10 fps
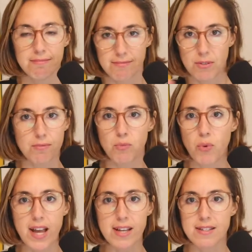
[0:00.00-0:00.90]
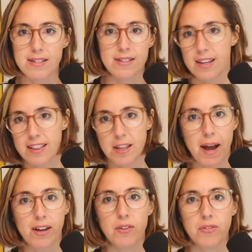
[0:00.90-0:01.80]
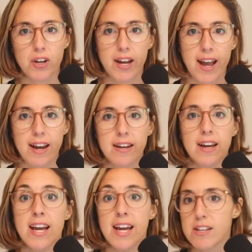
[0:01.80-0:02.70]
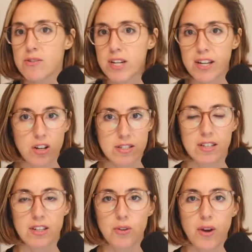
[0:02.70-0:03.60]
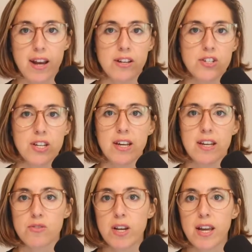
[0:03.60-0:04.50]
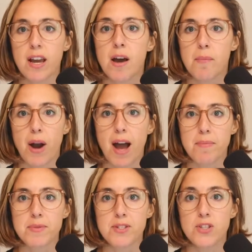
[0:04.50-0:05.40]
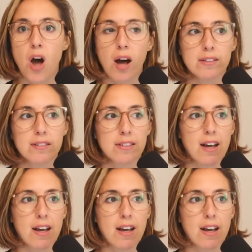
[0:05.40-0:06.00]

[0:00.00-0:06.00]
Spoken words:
rest in the back of your head is really costing you energy, is really perhaps not